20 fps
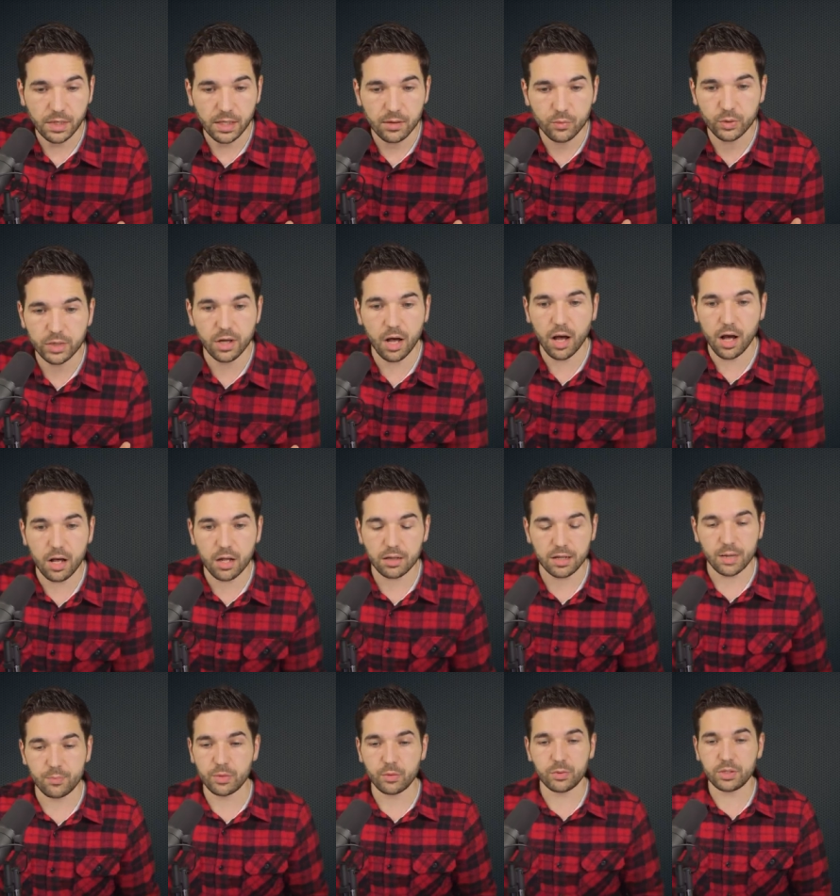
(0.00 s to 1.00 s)
when
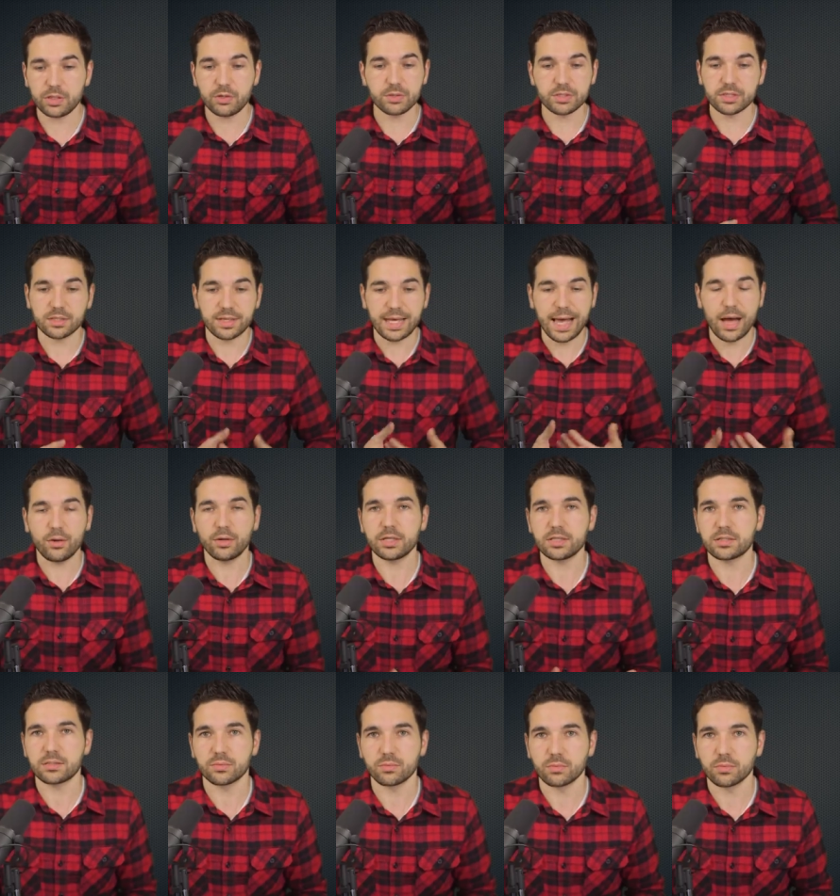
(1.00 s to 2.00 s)
there was
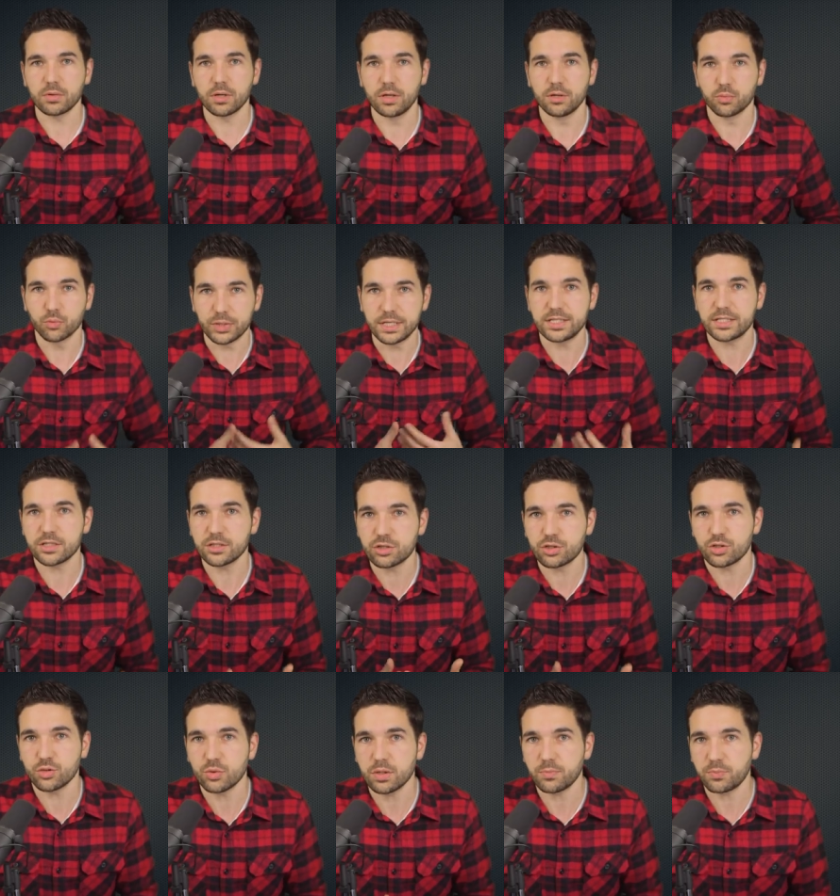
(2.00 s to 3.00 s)
countless reasons
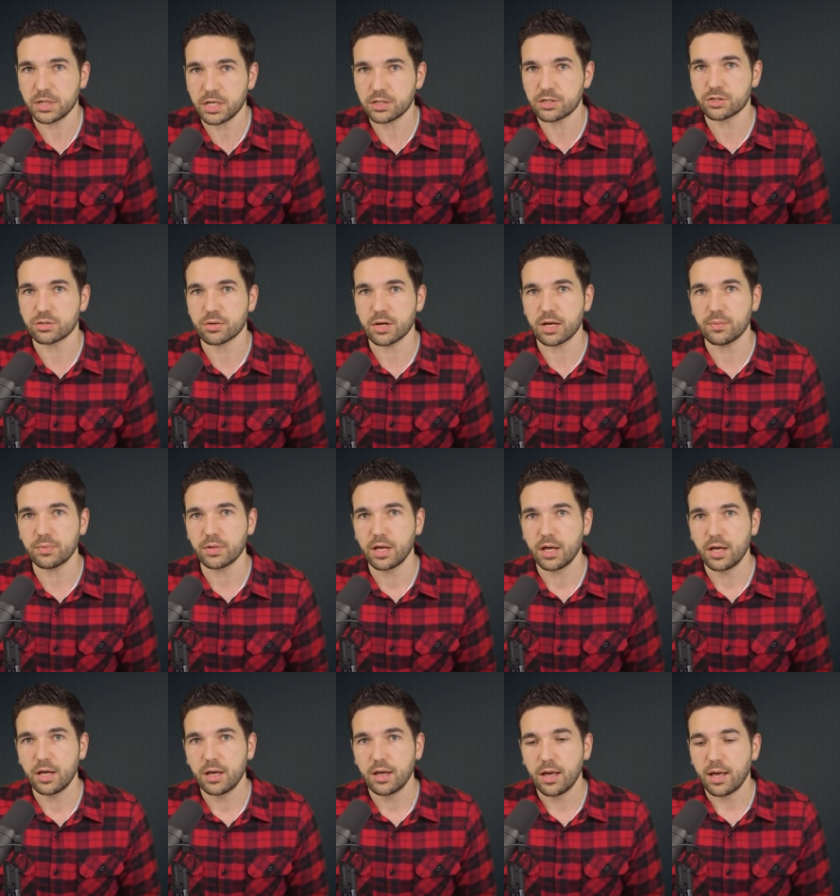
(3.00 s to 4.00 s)
to impeach Trump,
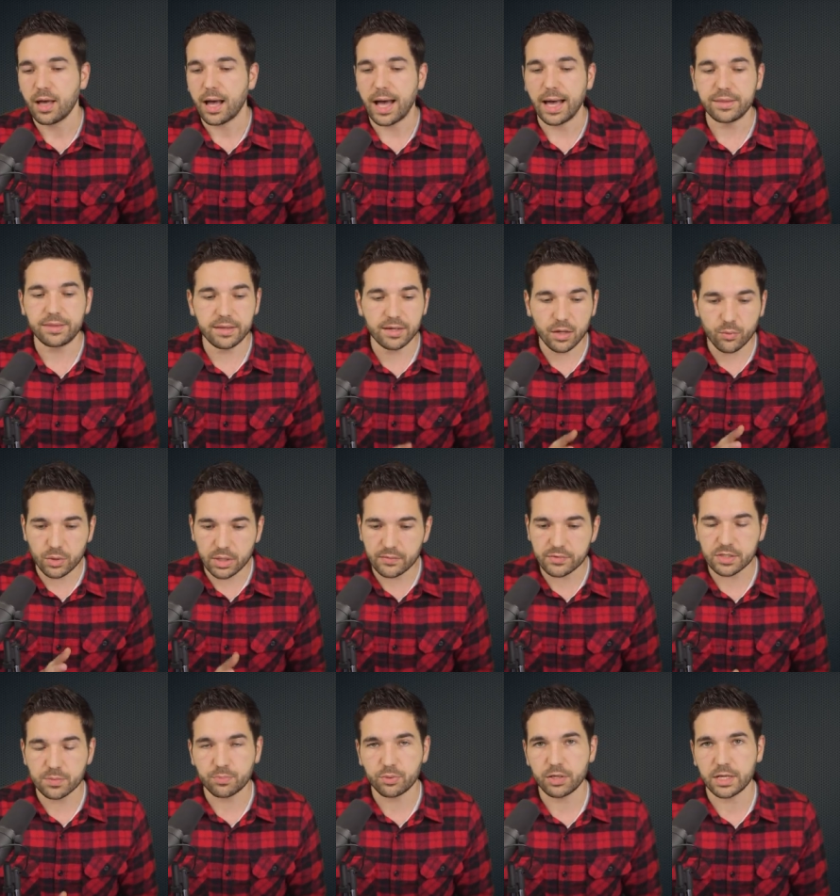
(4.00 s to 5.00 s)
I think it would have
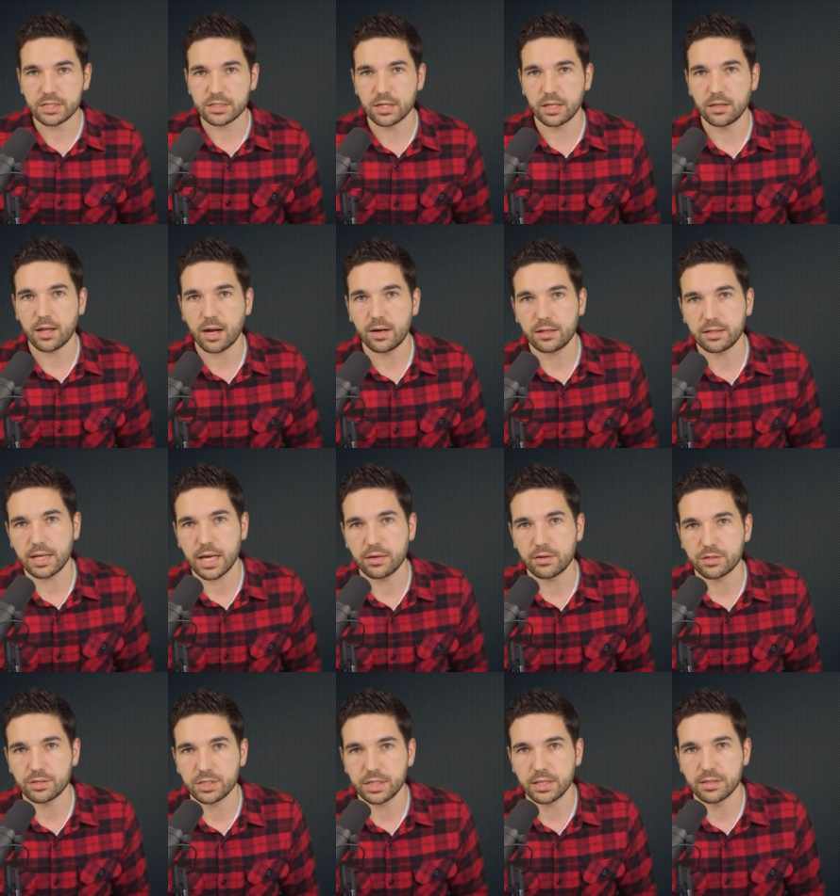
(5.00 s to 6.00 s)
suppressed a lot of the
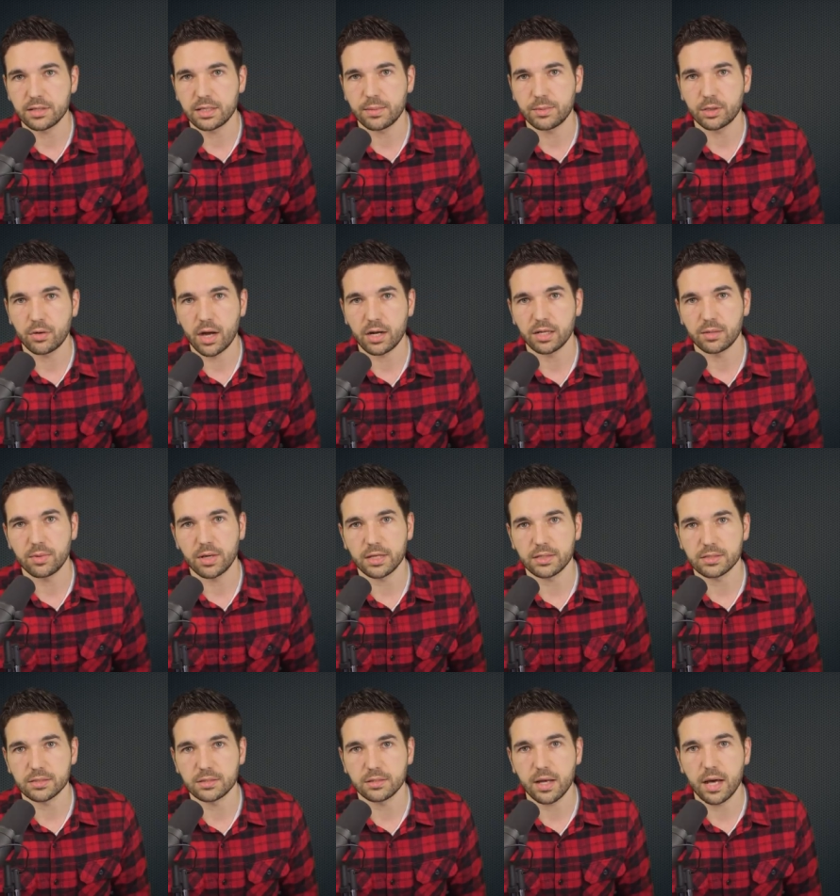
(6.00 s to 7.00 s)
energy in the Democratic base.